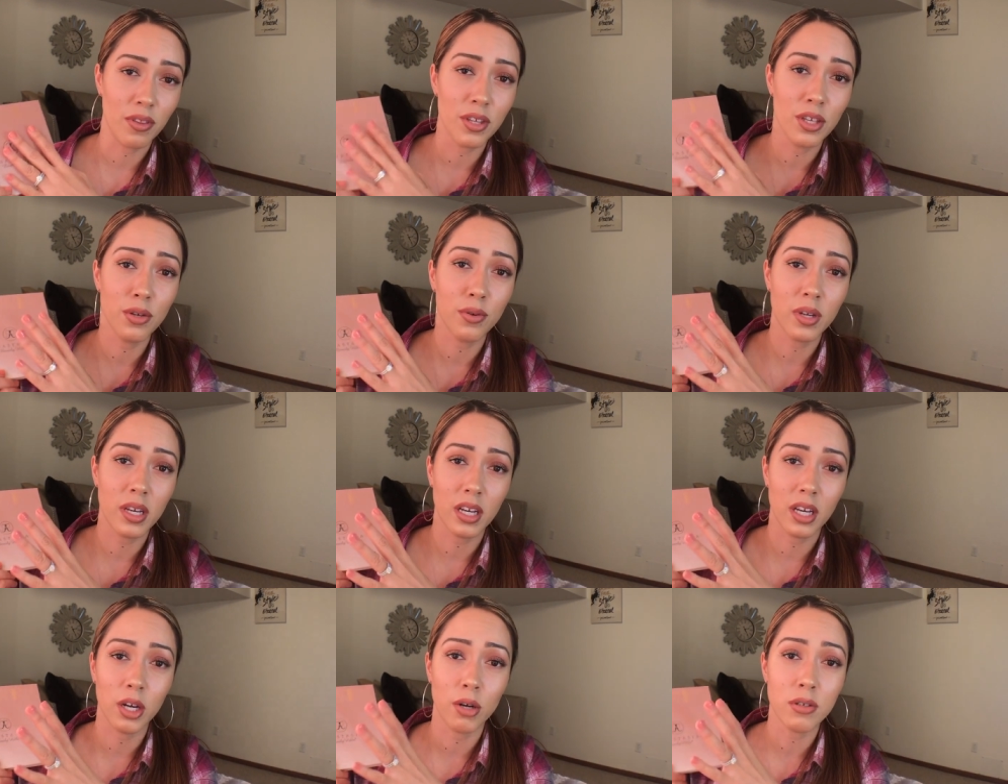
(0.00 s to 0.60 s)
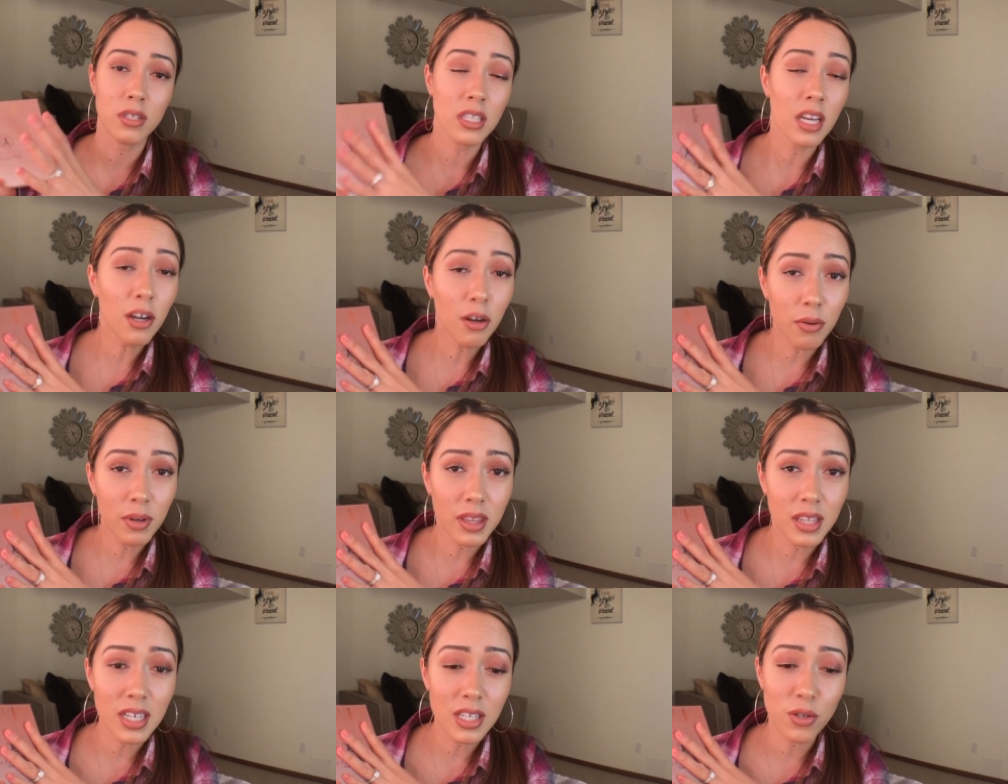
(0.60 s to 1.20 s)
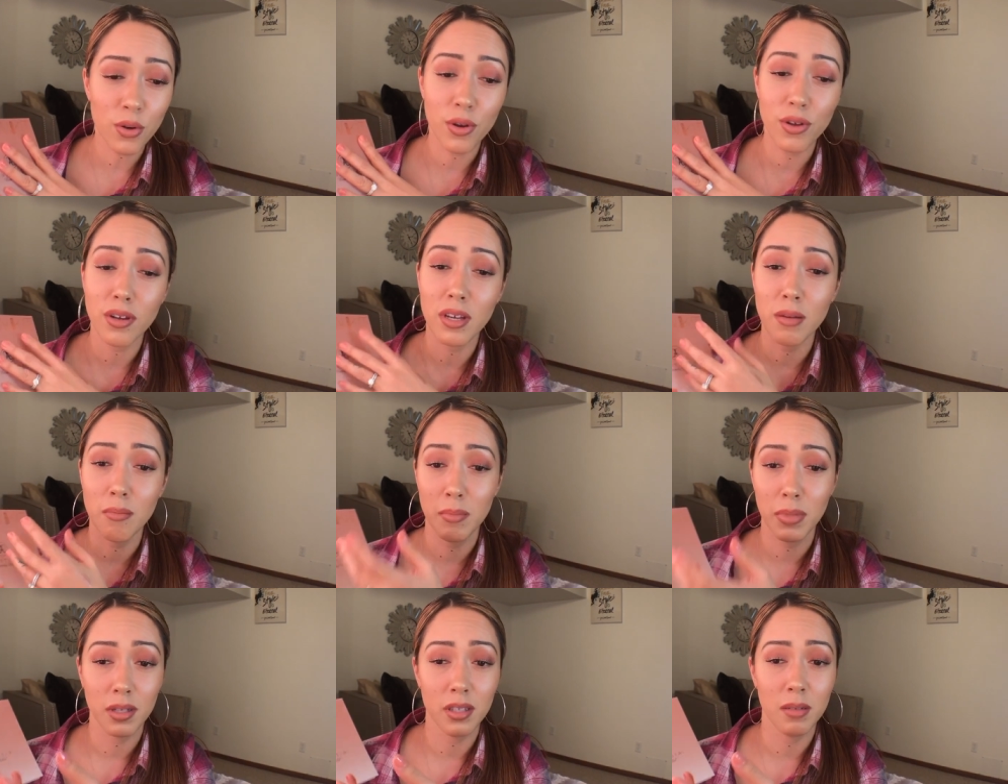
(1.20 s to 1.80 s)
You can go subtle with this, or you
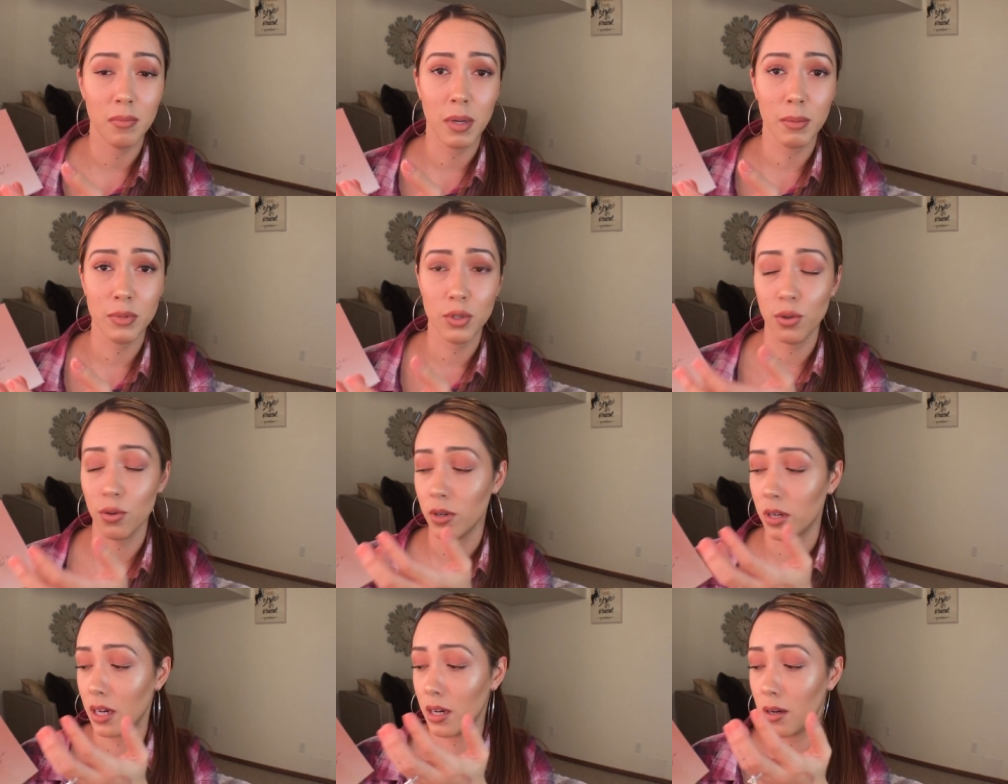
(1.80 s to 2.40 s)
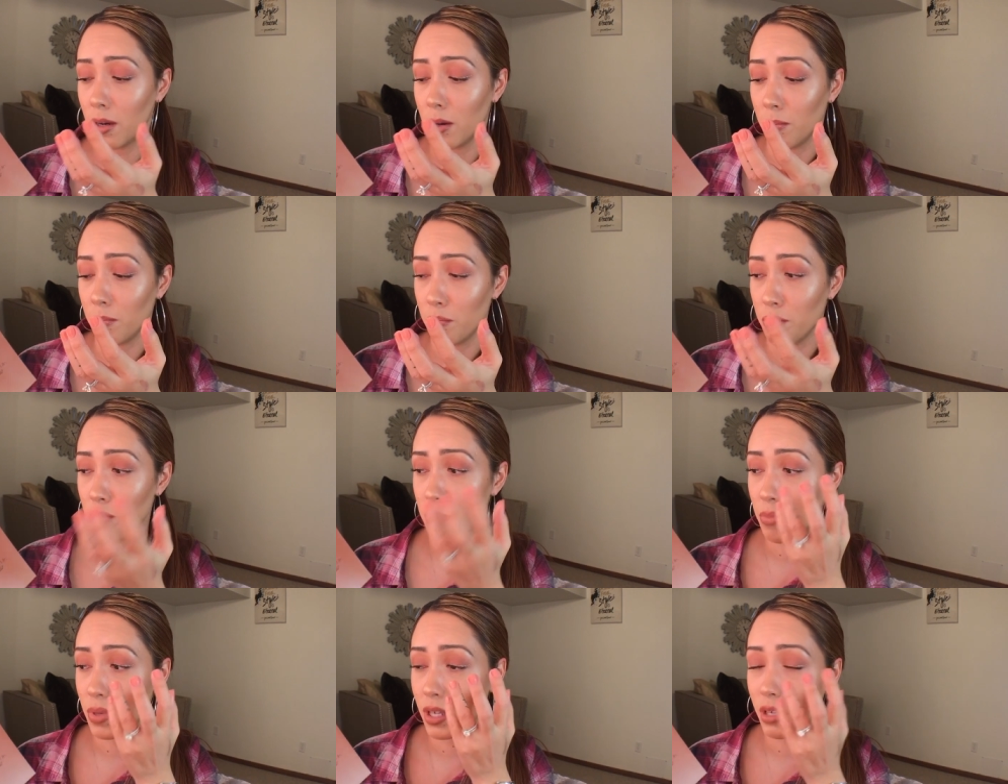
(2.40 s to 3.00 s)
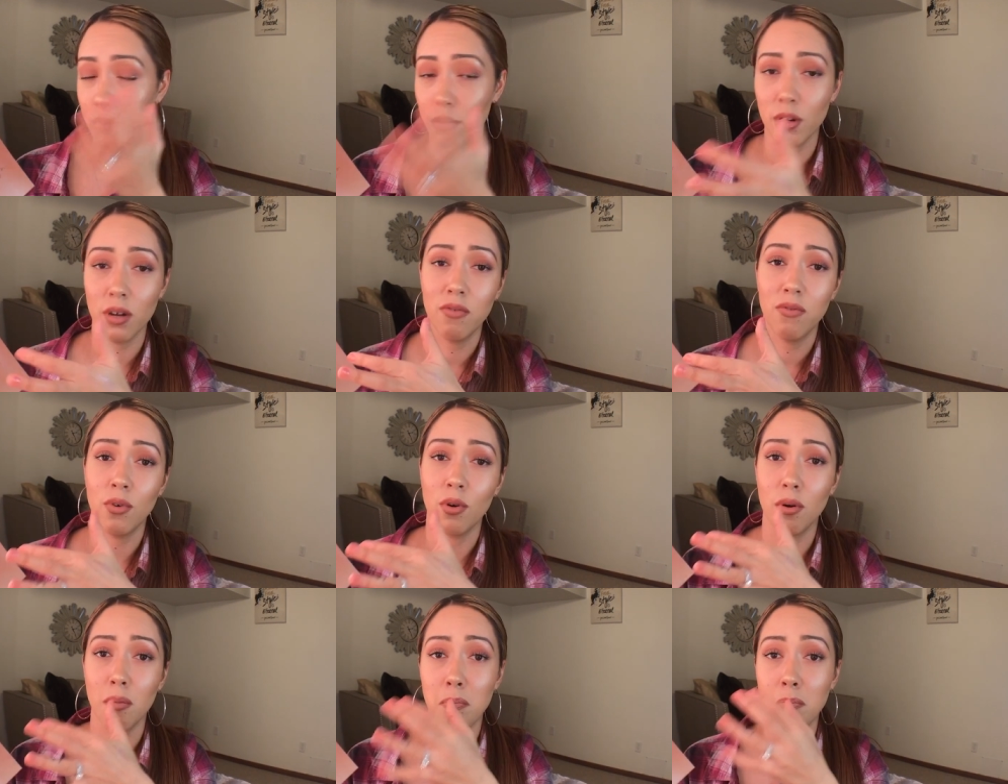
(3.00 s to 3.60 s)
can build them up to a
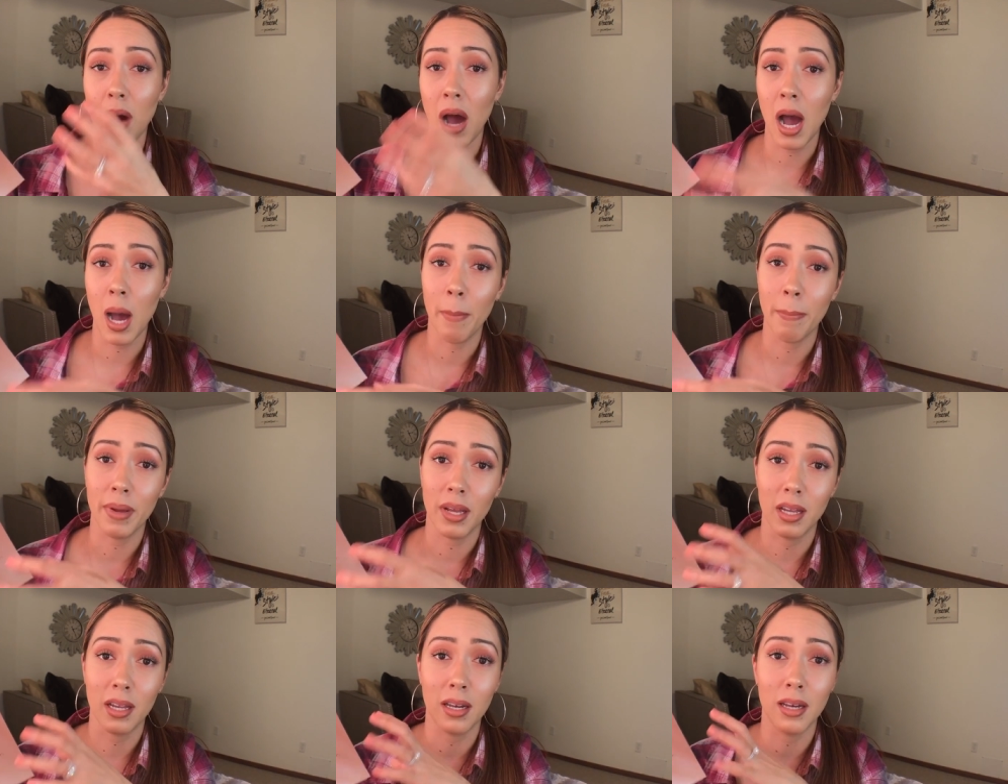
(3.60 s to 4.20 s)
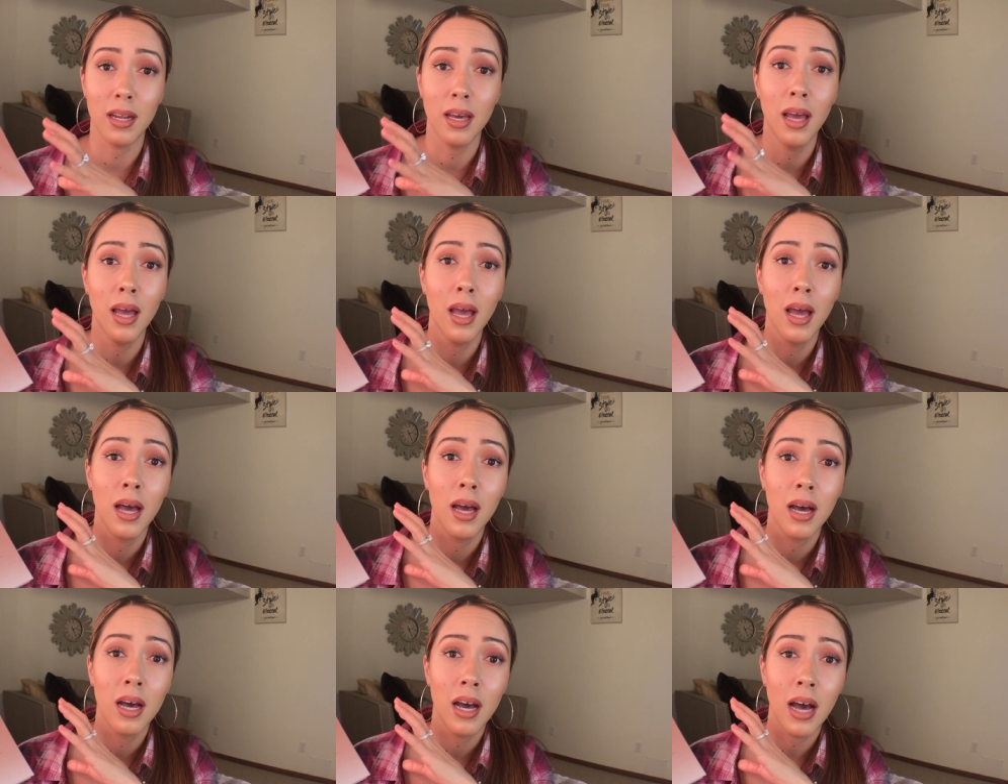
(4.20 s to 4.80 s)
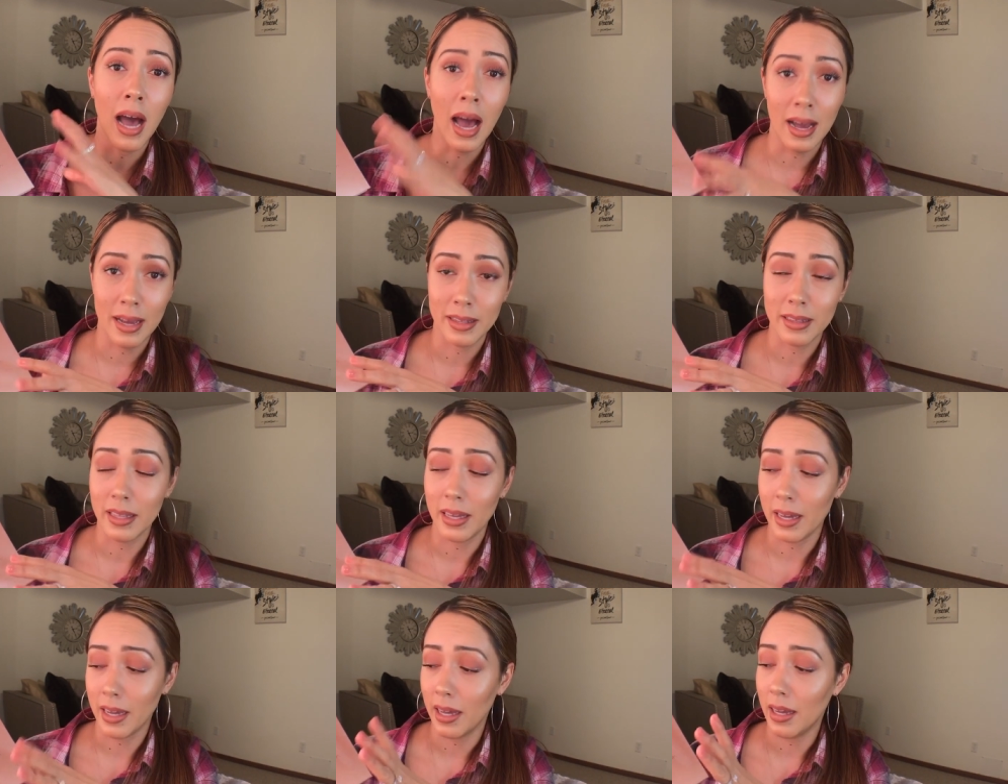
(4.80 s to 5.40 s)
beautiful pop-in
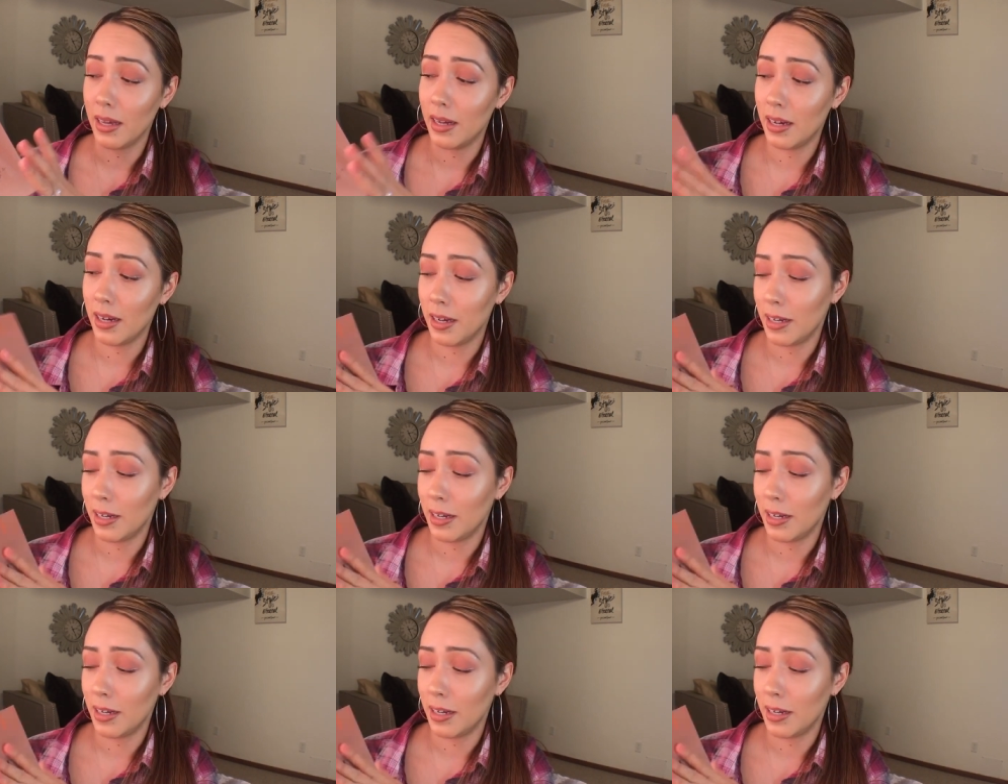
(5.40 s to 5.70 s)
highlight.